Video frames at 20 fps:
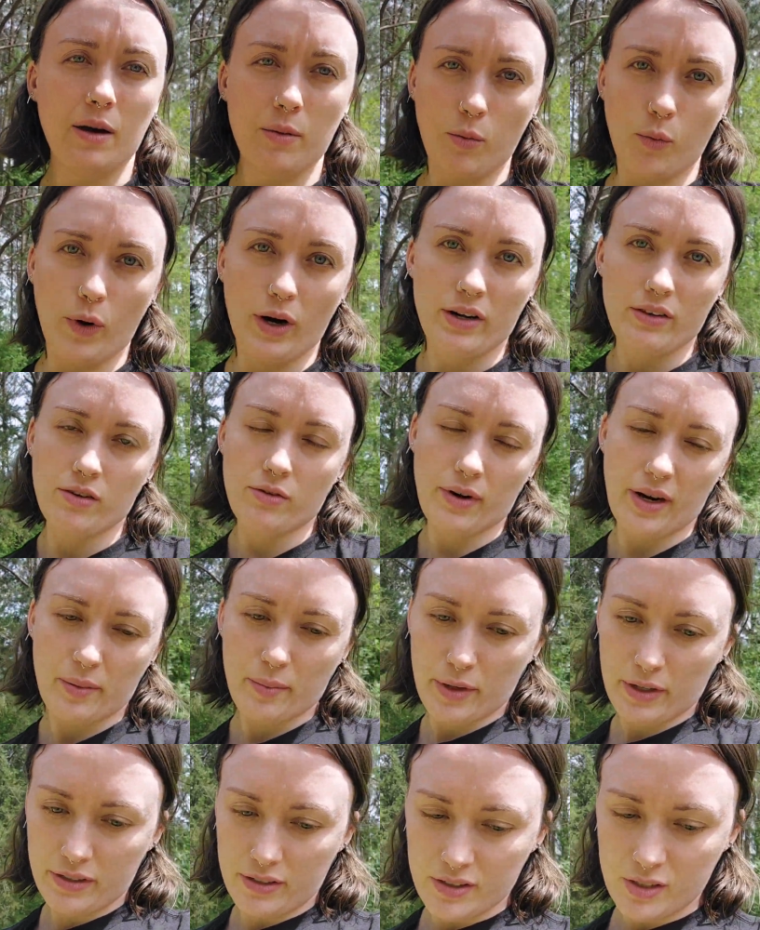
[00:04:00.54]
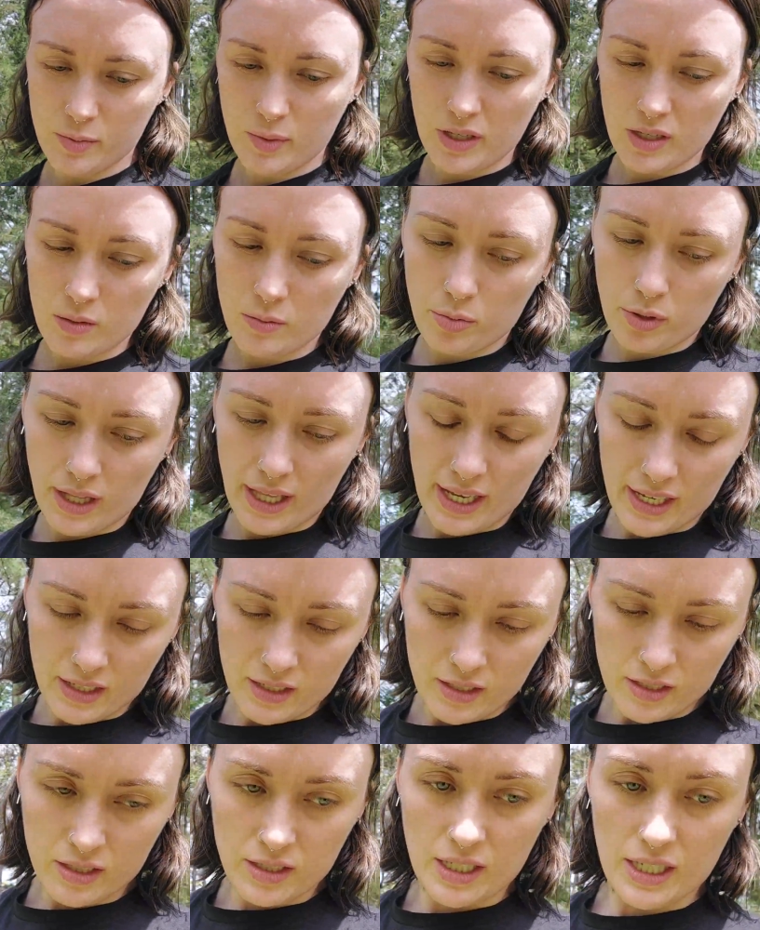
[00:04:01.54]
Where the rain barrel is being
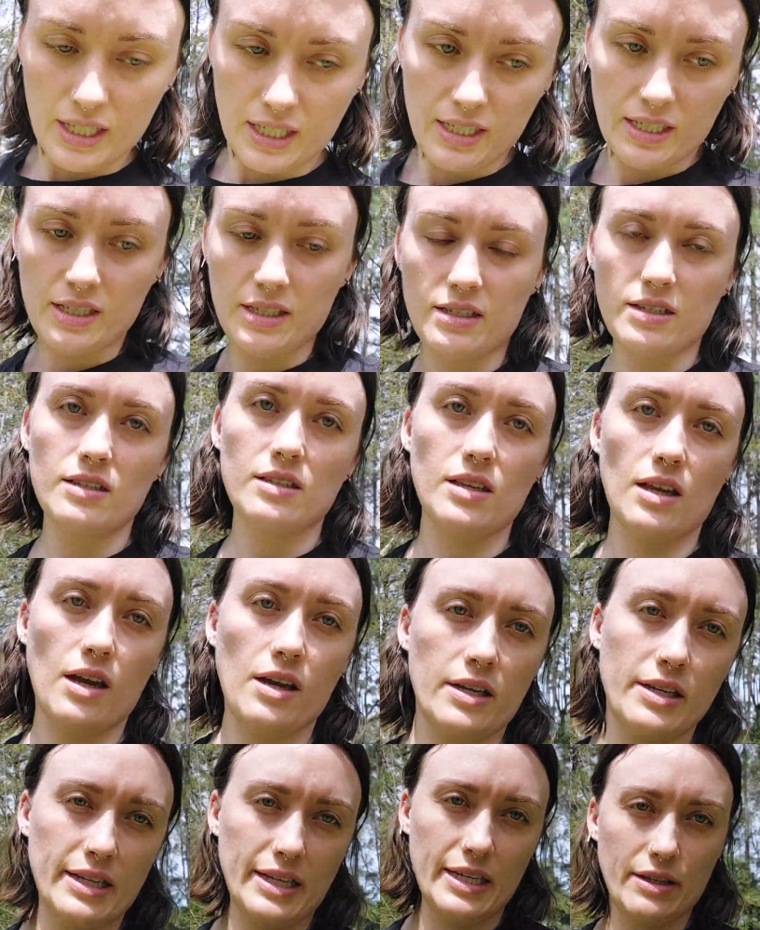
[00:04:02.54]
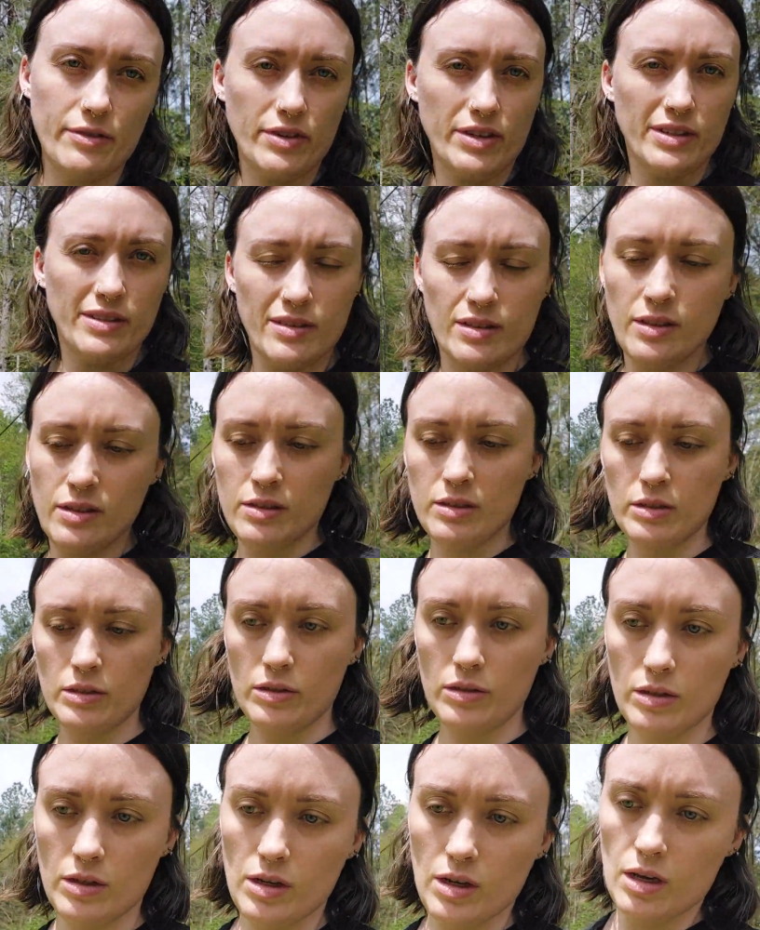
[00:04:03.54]
placed, it is uneven.
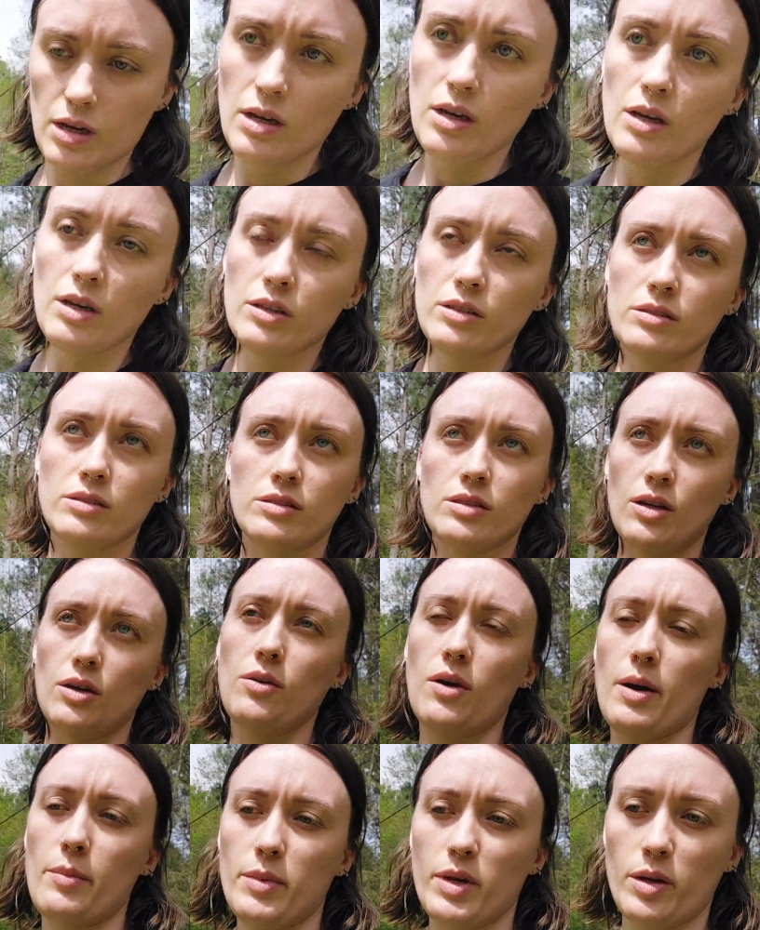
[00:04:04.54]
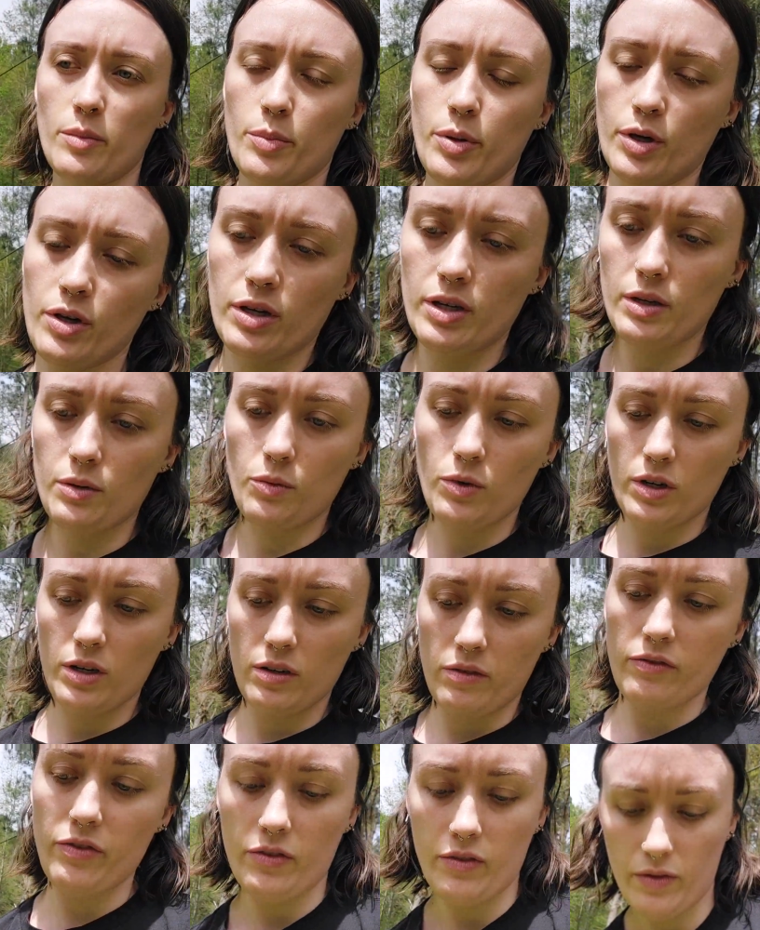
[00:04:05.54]
So I'm gonna put one
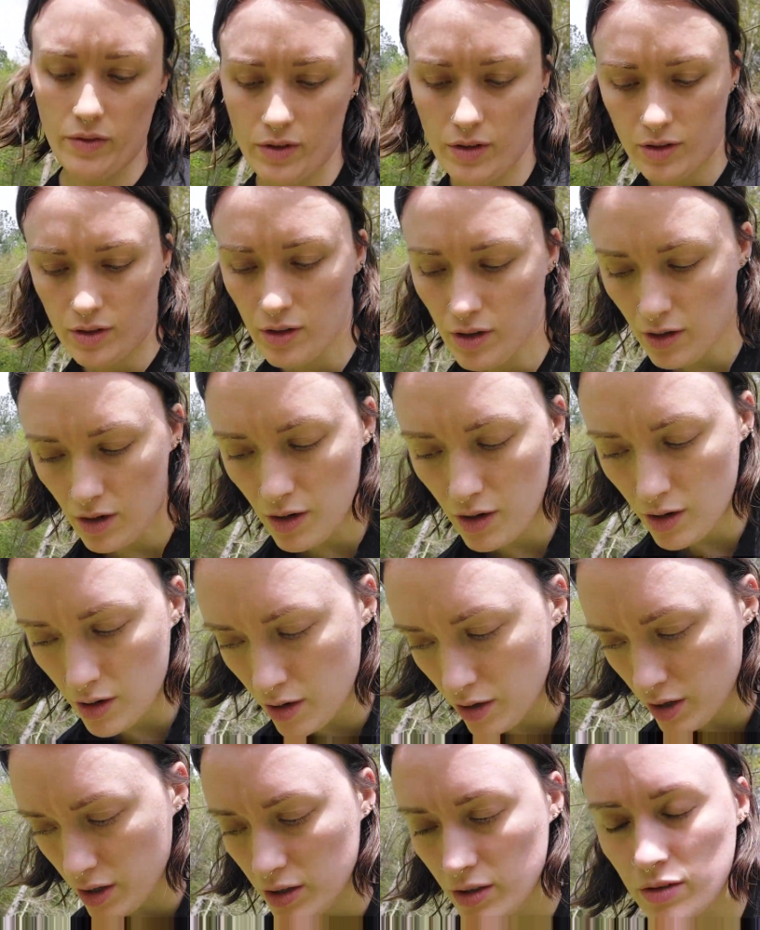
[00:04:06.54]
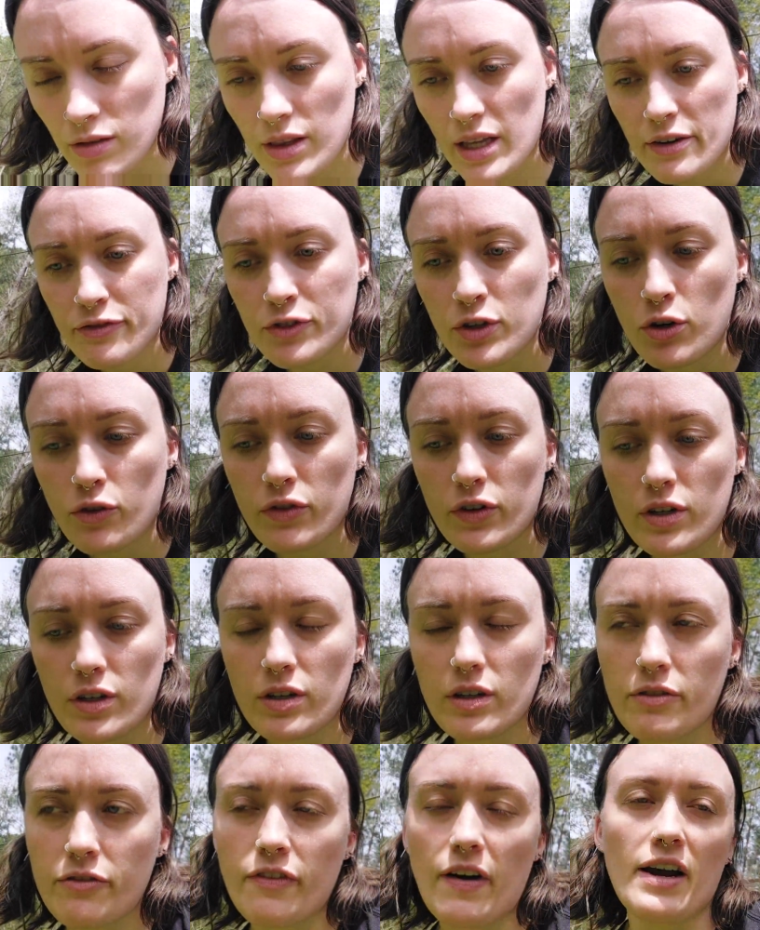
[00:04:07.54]
of our
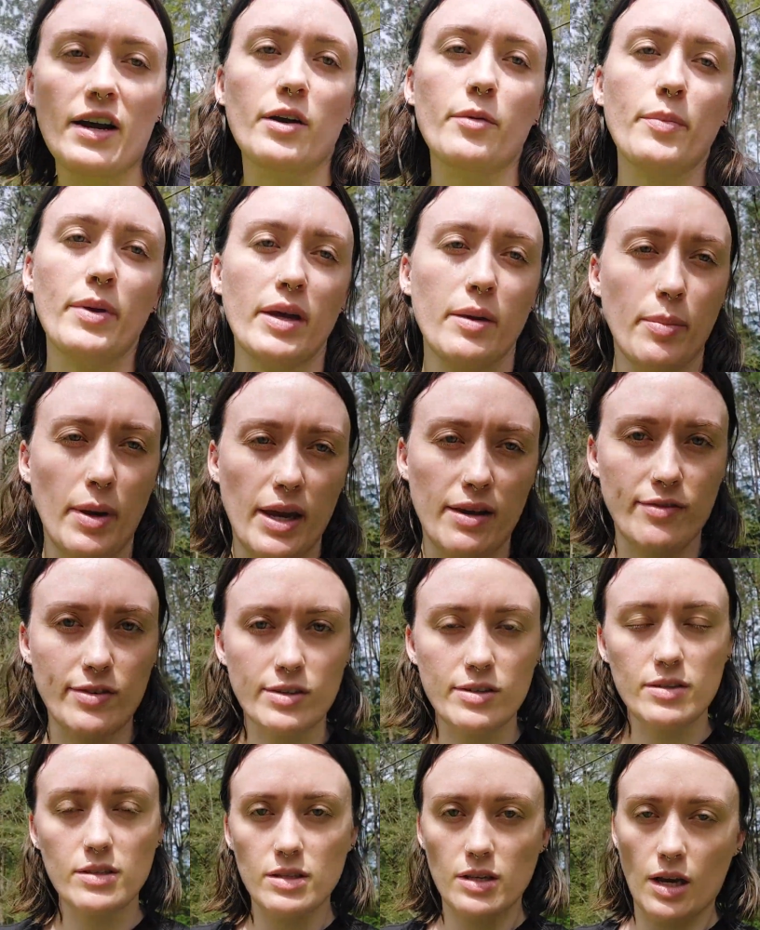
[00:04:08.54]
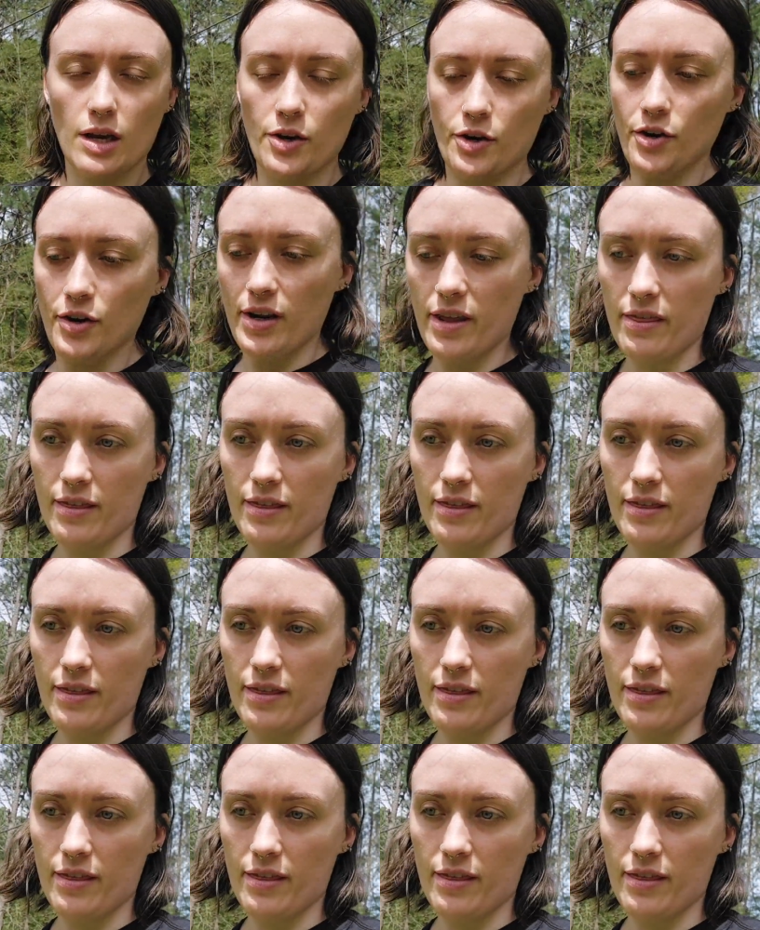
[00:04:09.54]
leftover fire pit pavers underneath